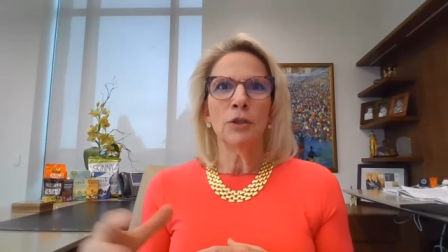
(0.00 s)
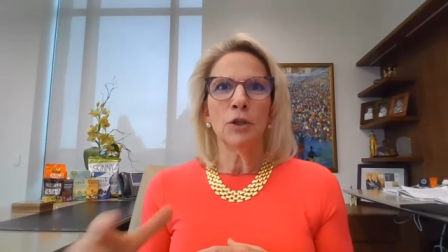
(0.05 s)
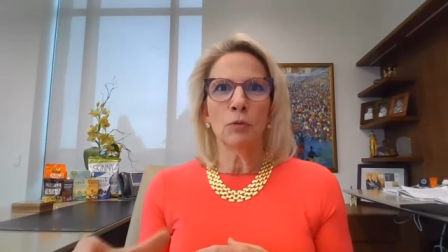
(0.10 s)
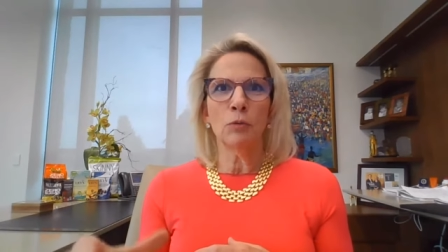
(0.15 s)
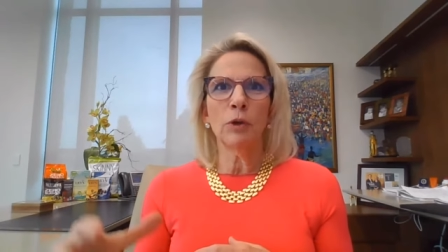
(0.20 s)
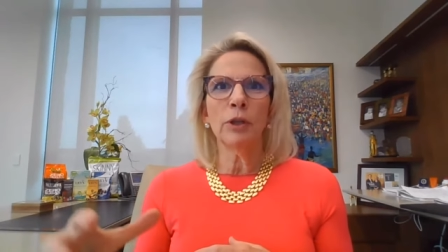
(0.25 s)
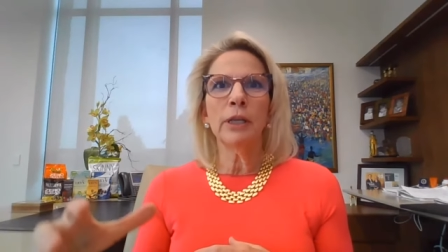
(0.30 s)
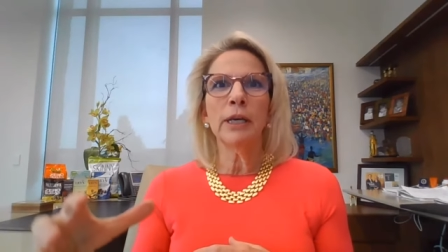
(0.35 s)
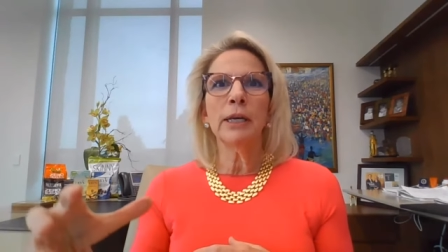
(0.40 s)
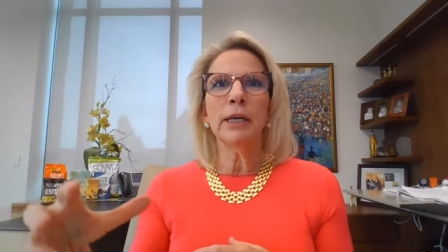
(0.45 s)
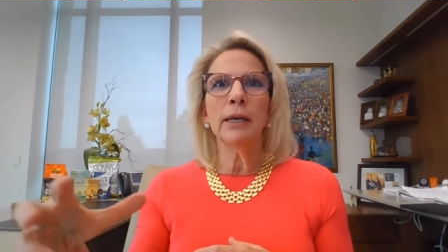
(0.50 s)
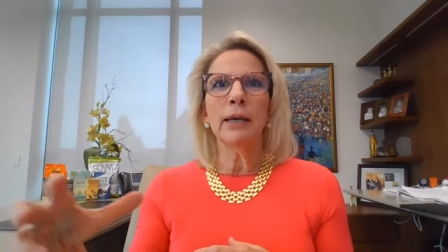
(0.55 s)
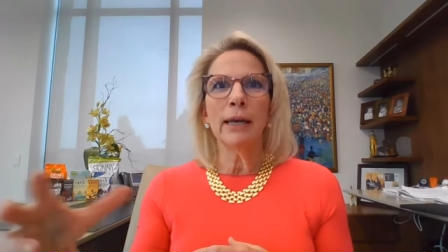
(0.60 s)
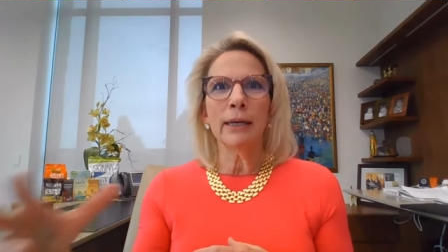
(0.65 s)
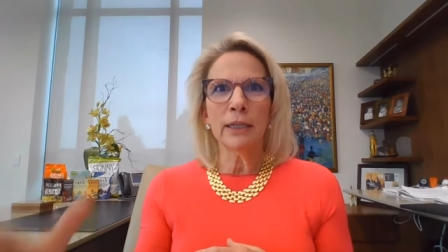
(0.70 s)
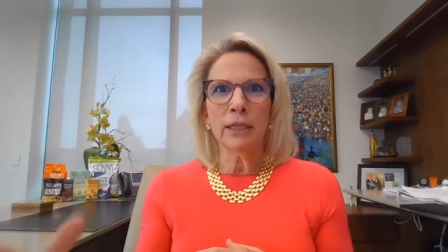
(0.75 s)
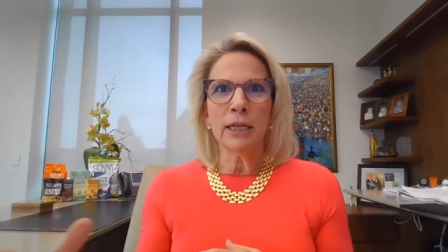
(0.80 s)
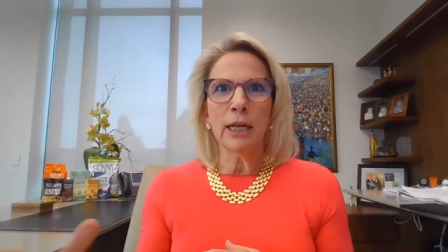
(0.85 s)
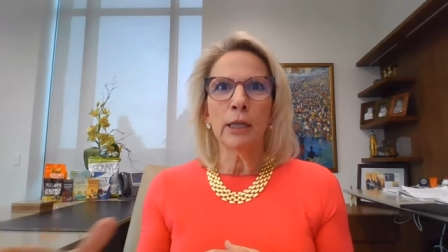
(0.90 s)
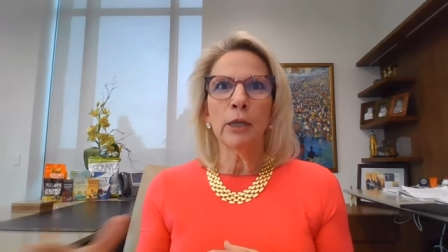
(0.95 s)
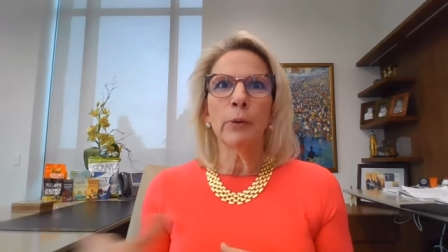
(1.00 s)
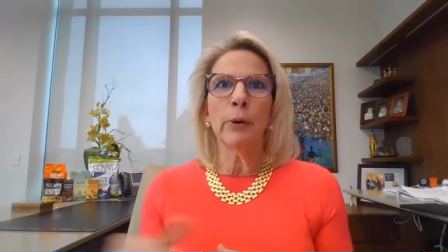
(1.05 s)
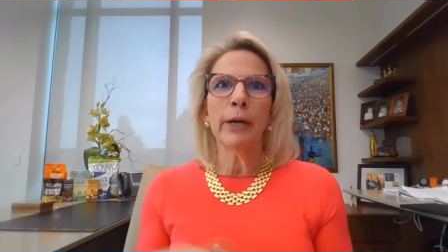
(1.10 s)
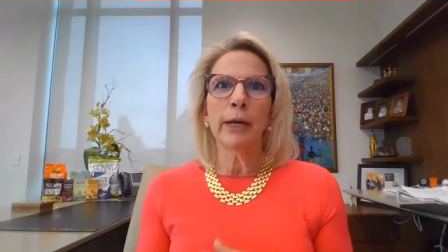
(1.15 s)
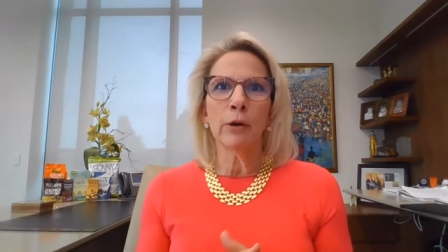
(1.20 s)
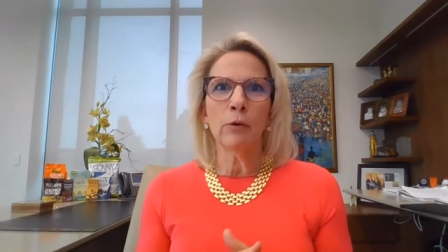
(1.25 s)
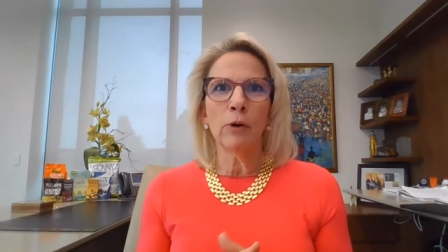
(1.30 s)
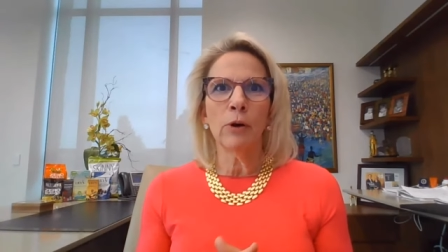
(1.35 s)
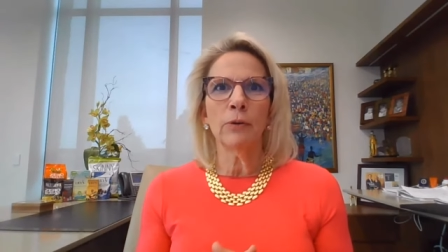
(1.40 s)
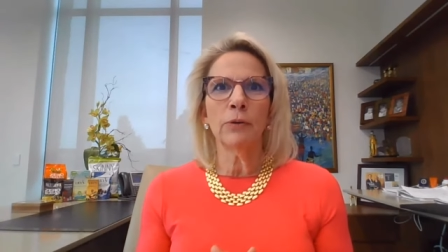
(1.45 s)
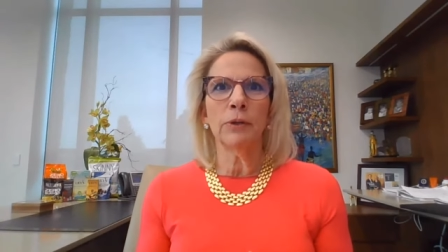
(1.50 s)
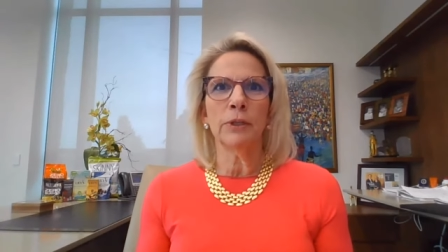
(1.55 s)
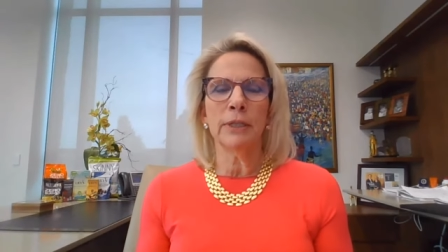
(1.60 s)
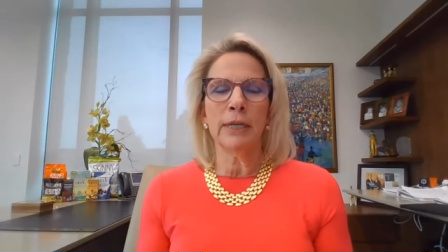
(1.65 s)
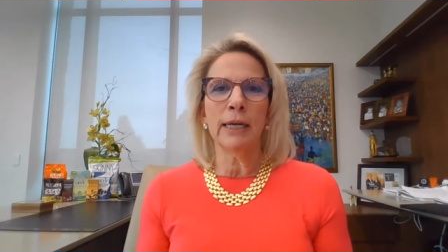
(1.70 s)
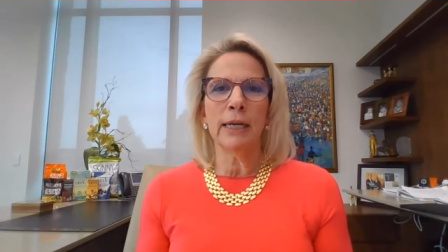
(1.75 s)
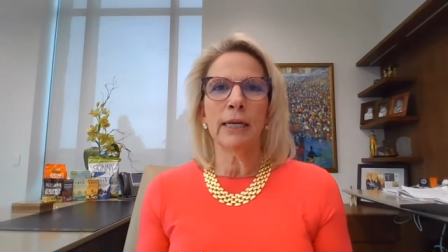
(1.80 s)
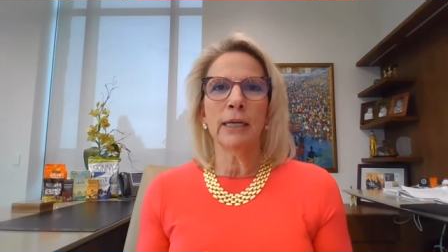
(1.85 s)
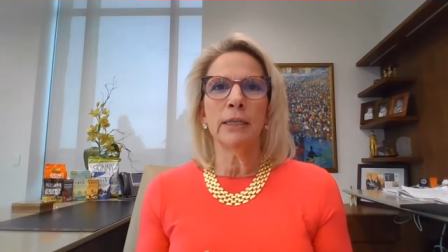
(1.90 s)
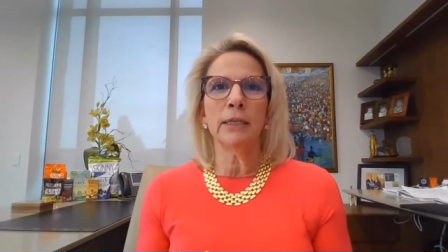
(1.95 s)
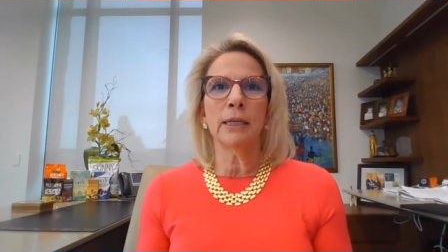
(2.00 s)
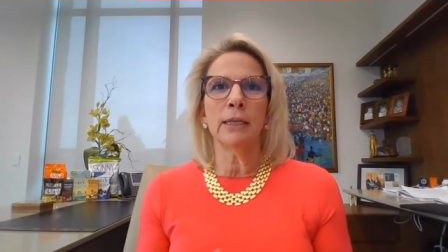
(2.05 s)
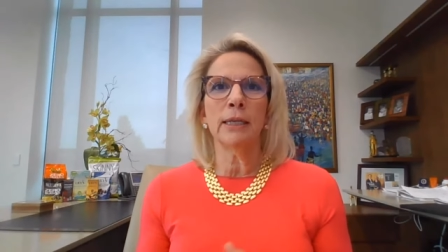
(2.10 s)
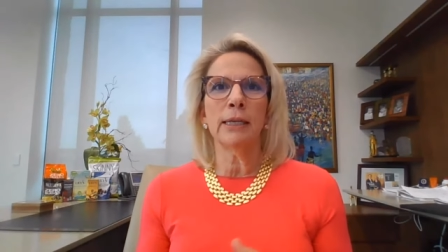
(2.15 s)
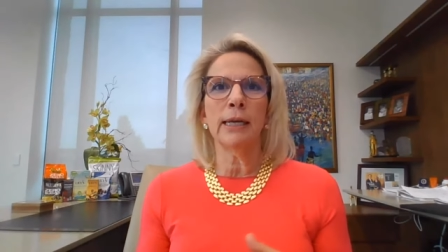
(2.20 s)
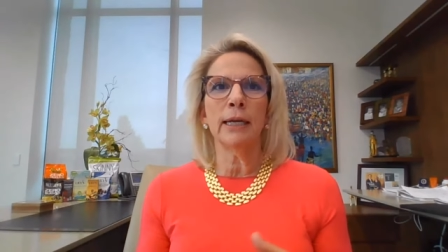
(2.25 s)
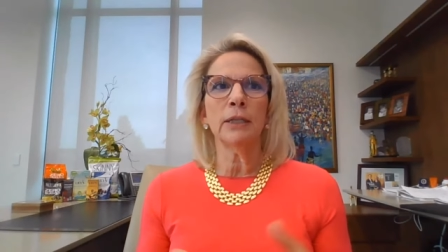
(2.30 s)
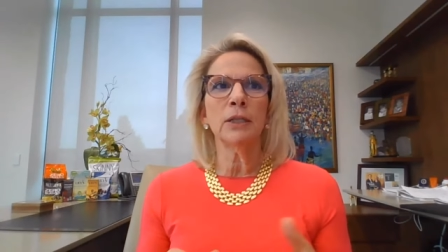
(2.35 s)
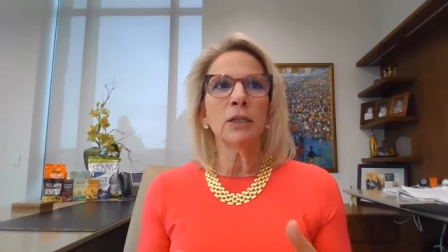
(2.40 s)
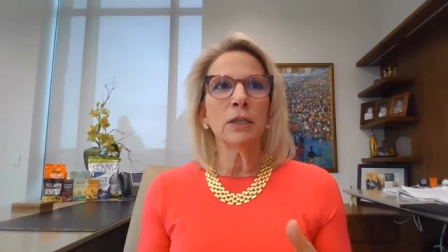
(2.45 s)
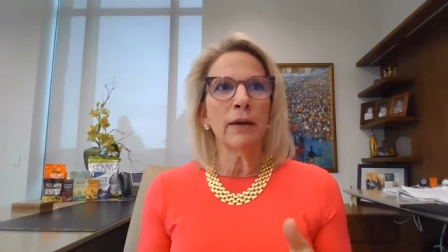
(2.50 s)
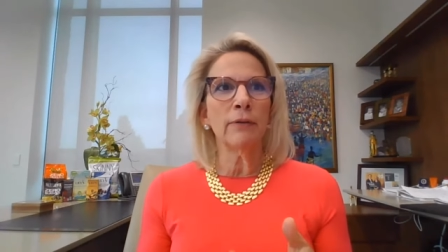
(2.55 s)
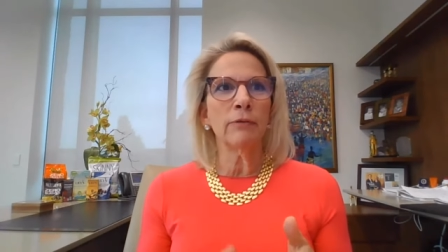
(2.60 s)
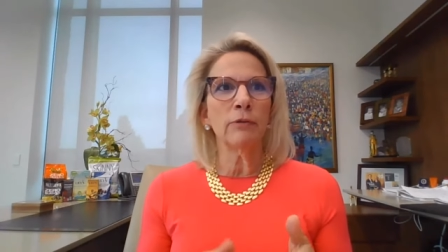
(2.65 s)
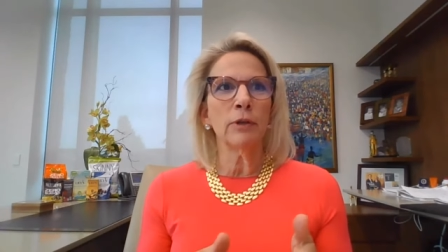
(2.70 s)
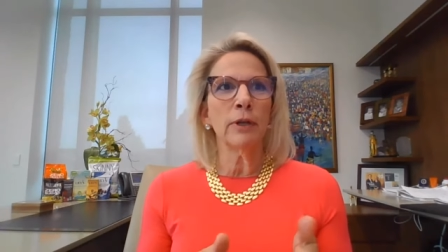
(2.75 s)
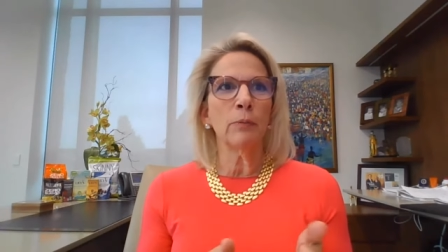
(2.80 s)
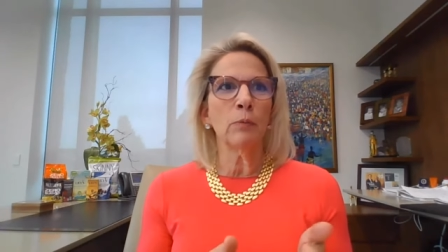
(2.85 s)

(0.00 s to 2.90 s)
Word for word: to really accelerate growth and take it to the next level.